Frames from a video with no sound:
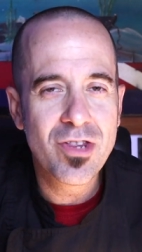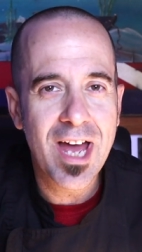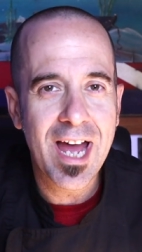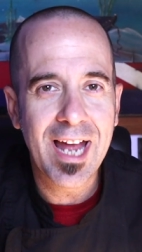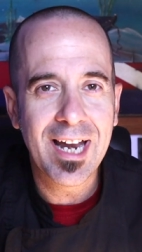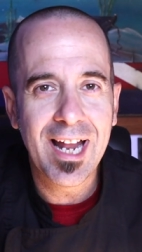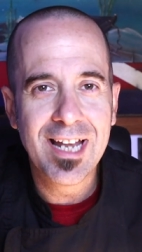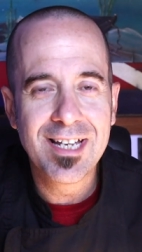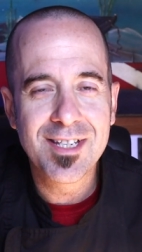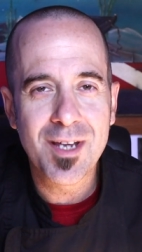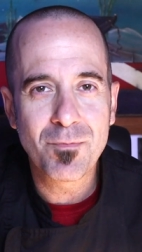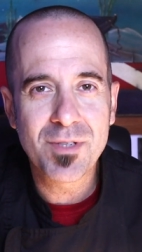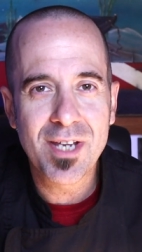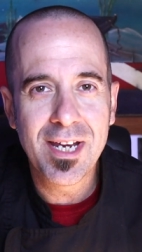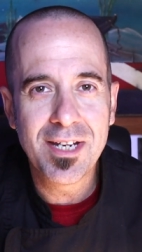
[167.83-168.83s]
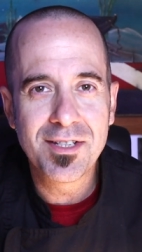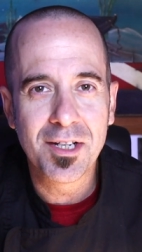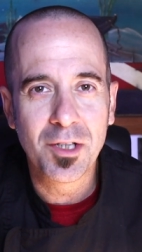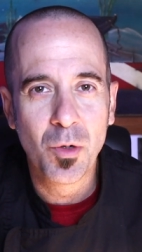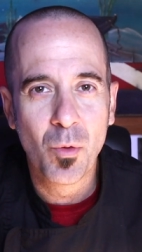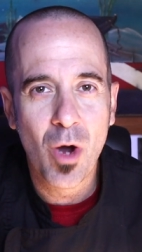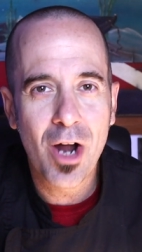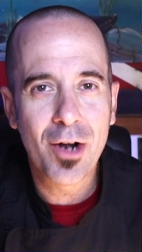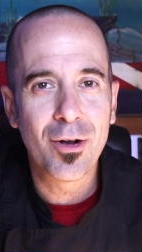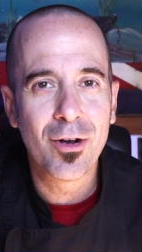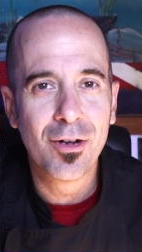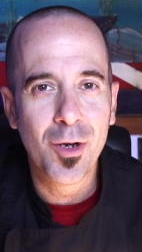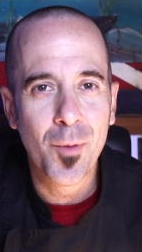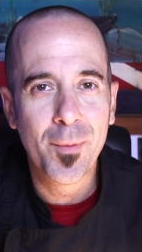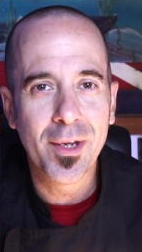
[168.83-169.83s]
that ends up tainting the water a
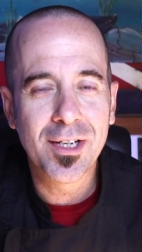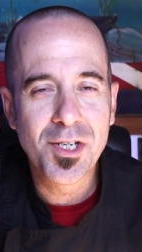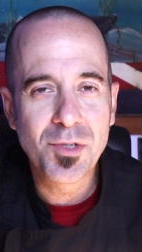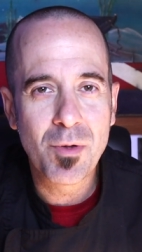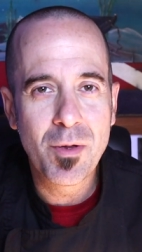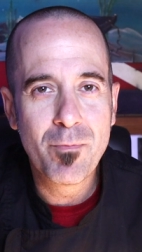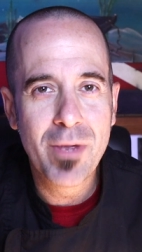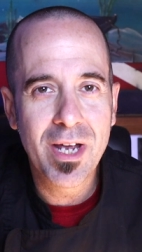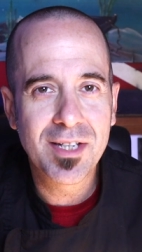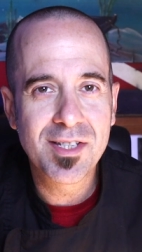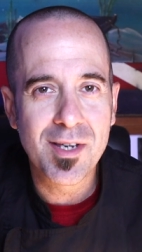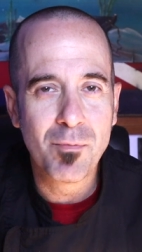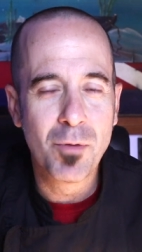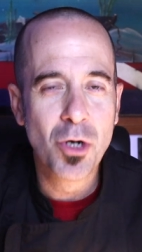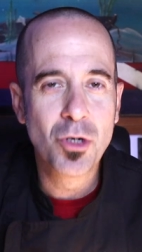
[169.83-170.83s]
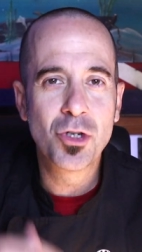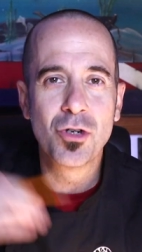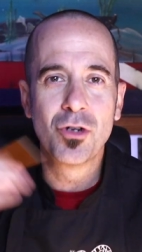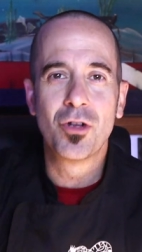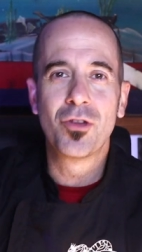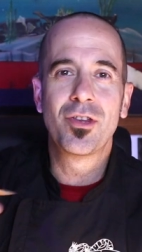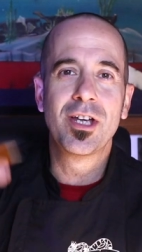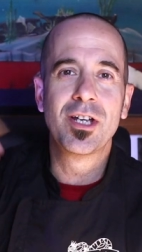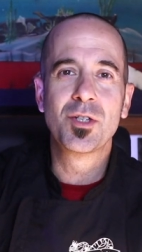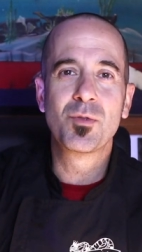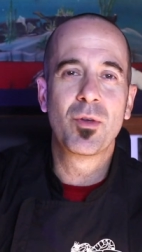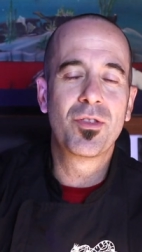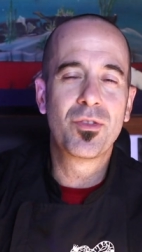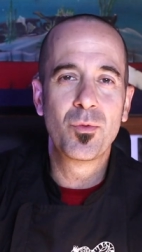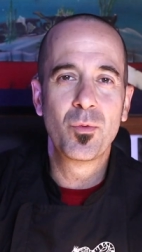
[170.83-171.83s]
little bit because we mix emotional things
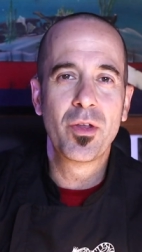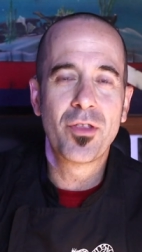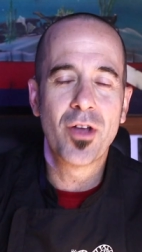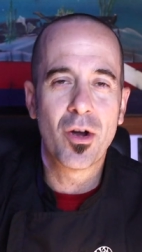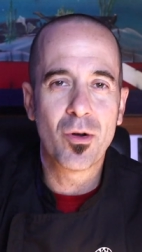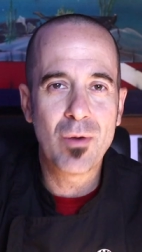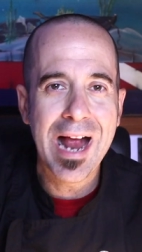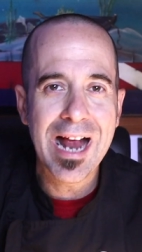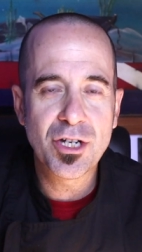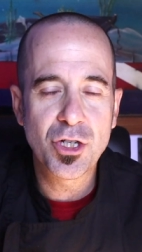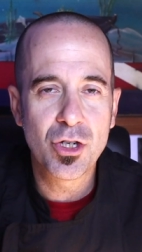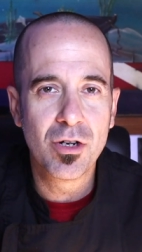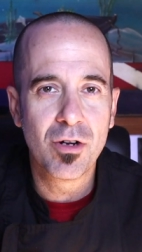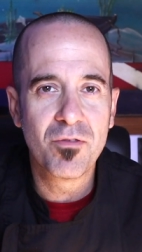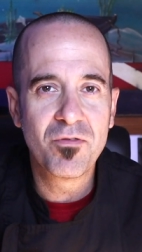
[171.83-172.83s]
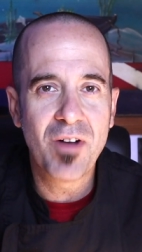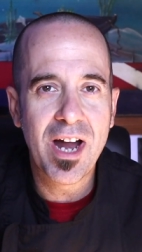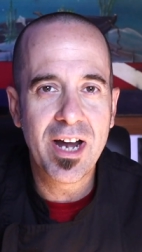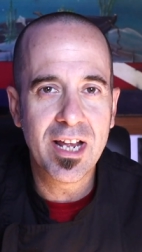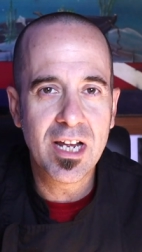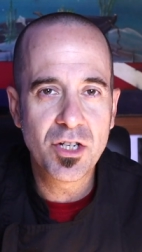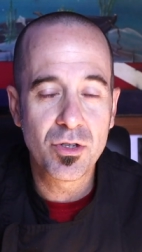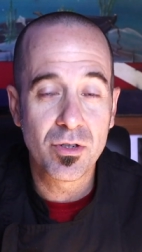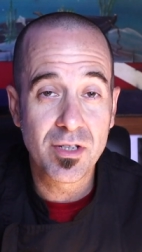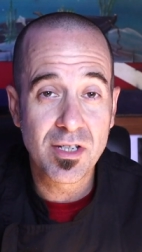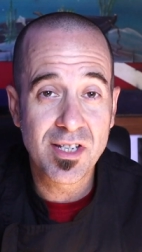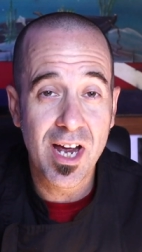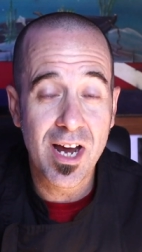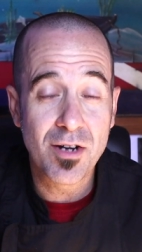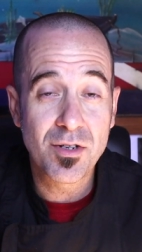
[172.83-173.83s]
with with our rational financial
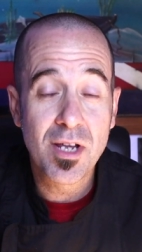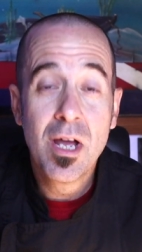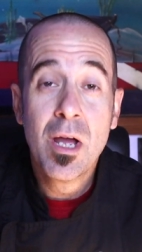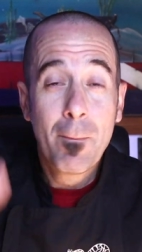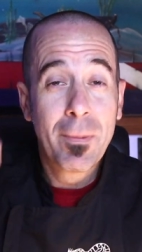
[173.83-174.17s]
desires